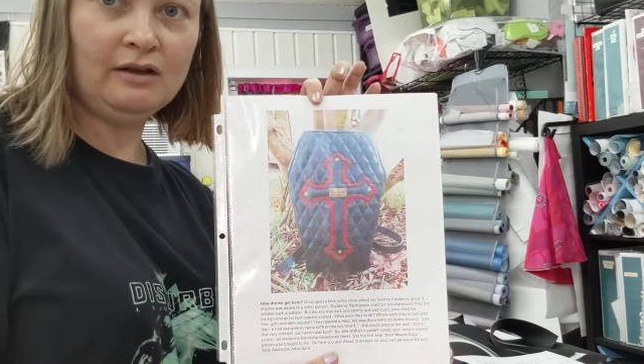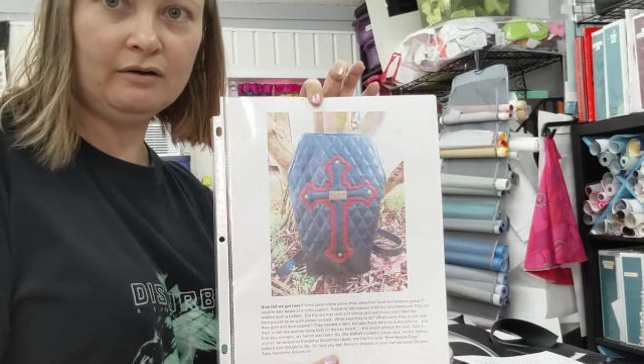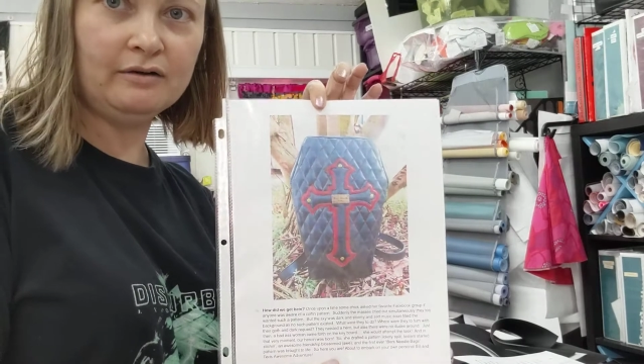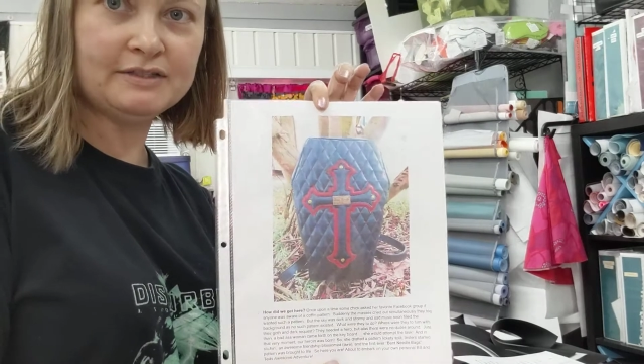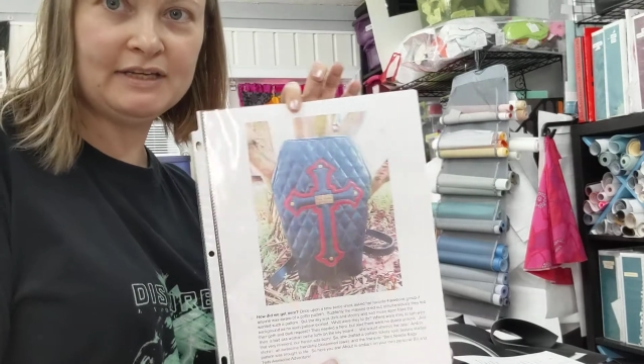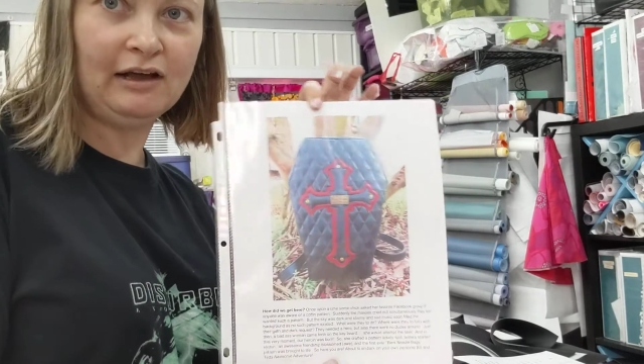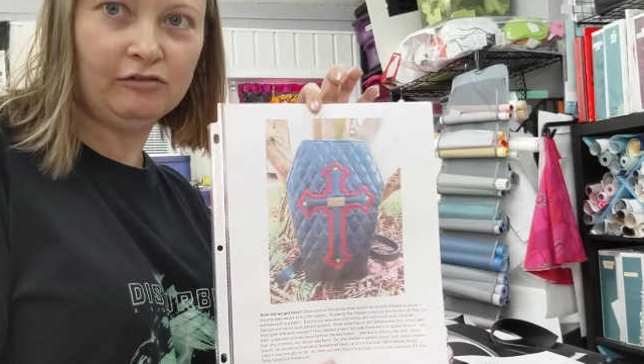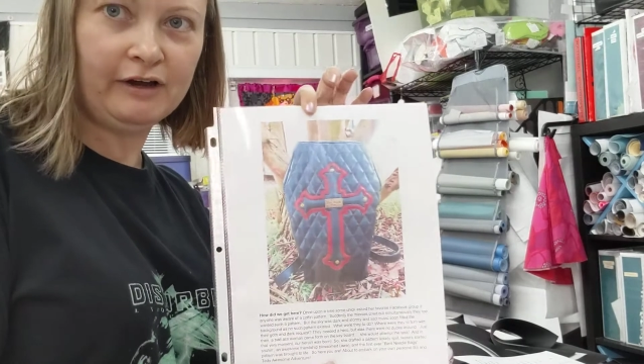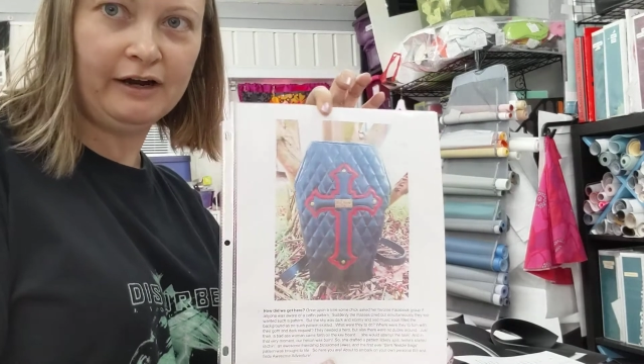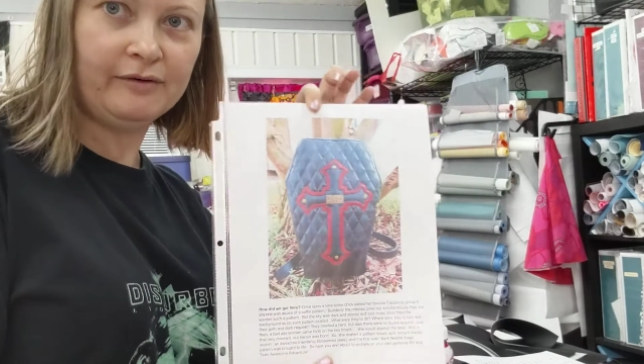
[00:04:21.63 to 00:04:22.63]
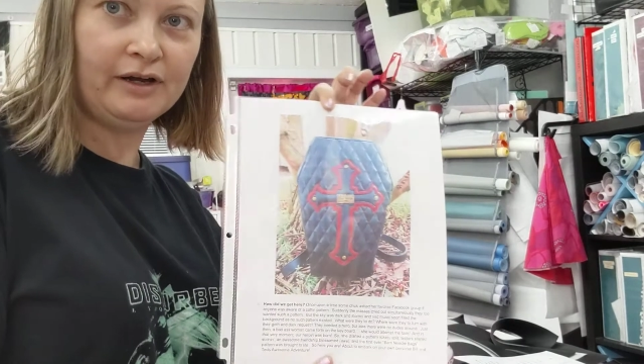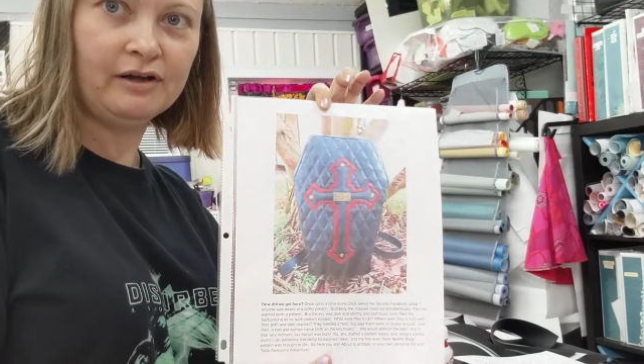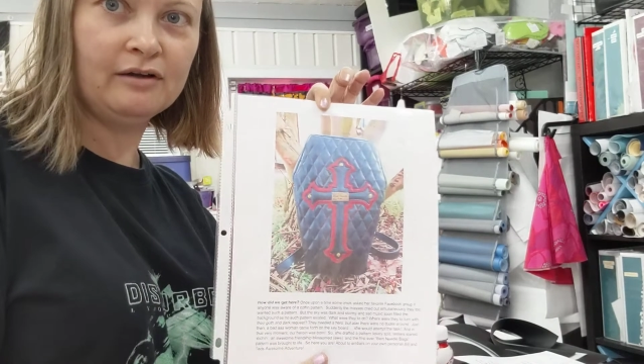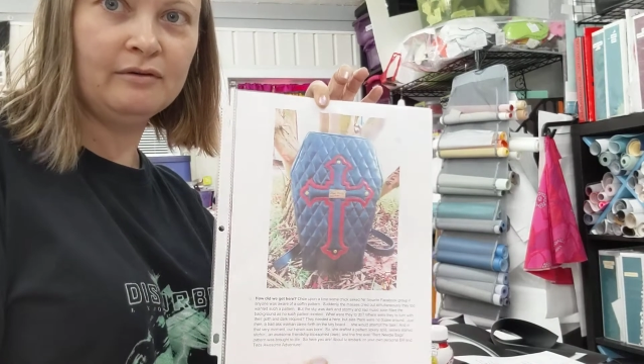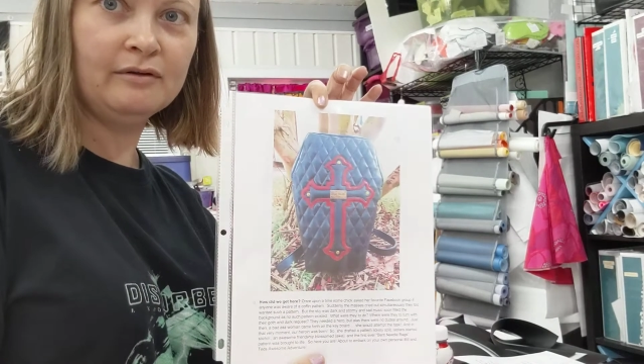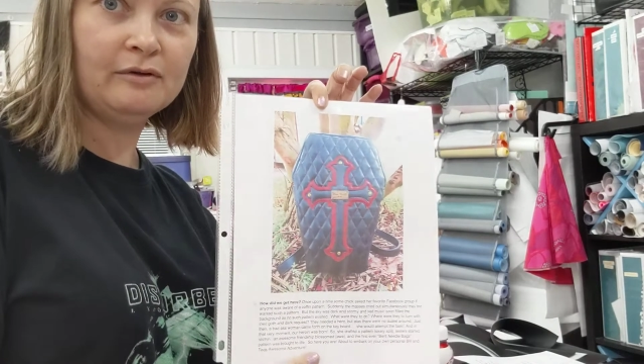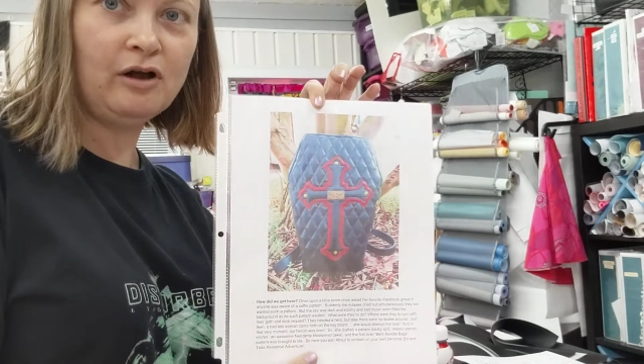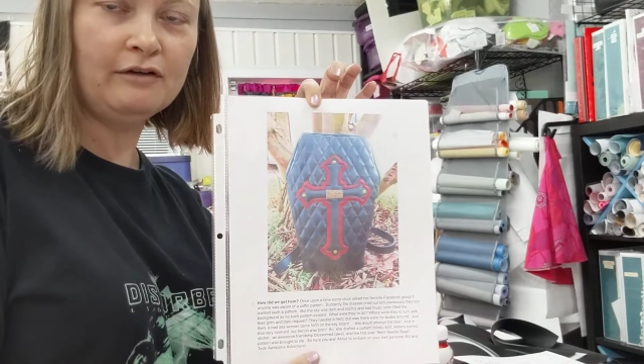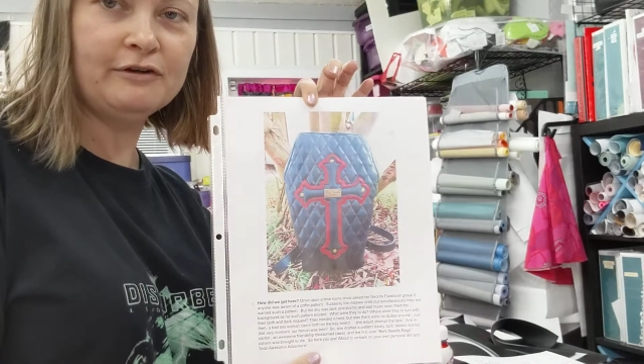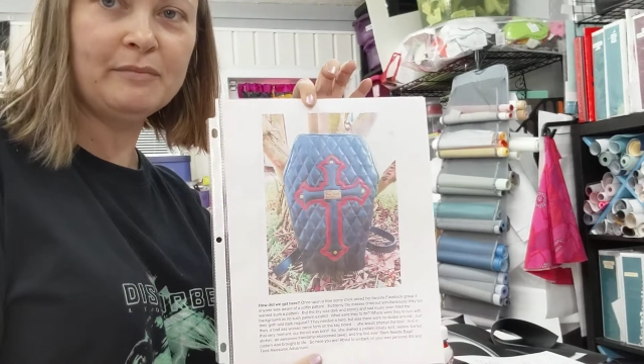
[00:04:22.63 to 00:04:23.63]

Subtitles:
or it's the Elvira Coffin